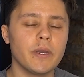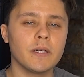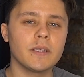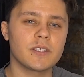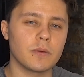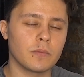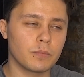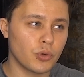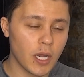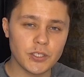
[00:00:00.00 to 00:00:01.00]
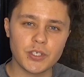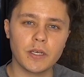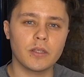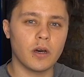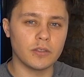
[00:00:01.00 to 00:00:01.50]
Whale is a
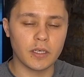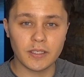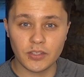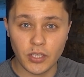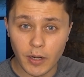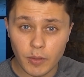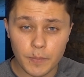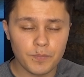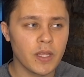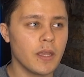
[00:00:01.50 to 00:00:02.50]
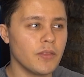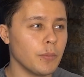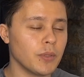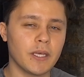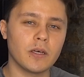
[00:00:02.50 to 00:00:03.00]
project on Terra. They
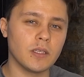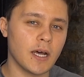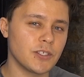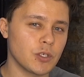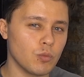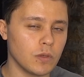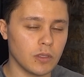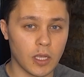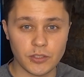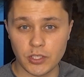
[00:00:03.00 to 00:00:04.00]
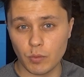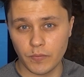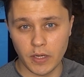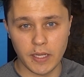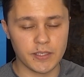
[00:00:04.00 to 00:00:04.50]
plan on launching, launching
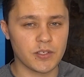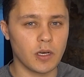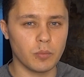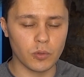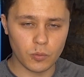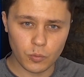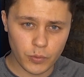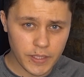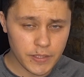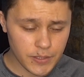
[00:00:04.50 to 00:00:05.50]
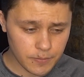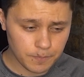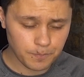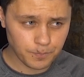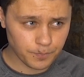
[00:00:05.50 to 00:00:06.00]
within the next couple weeks.
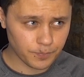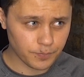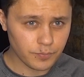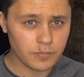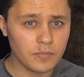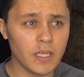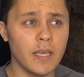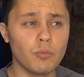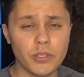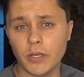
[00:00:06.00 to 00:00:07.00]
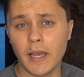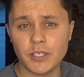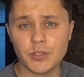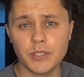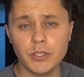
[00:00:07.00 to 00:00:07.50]
And what they're
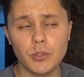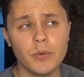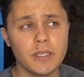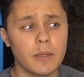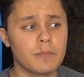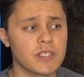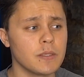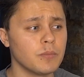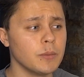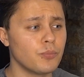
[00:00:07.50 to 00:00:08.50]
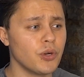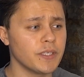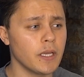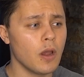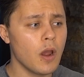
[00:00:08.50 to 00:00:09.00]
actually doing, they're simply
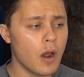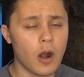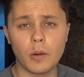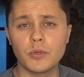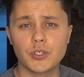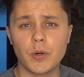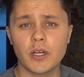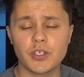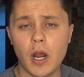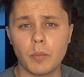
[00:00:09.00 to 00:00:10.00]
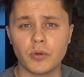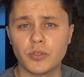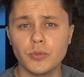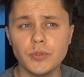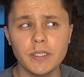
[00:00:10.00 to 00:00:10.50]
bringing arbitrage
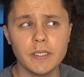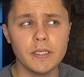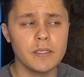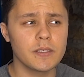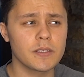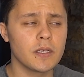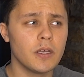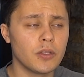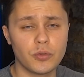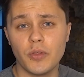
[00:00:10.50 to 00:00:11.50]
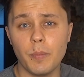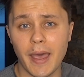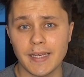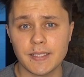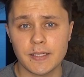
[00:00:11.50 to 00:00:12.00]
opportunities to the
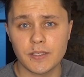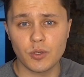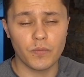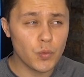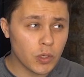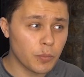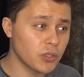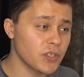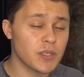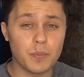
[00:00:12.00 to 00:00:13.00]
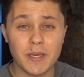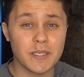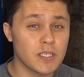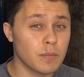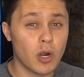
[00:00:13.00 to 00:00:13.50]
masses. So if you want to participate in
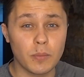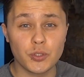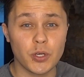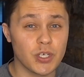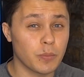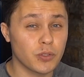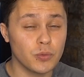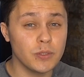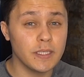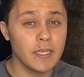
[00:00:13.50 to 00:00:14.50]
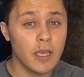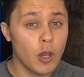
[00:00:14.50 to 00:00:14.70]
some arbitrage opportunity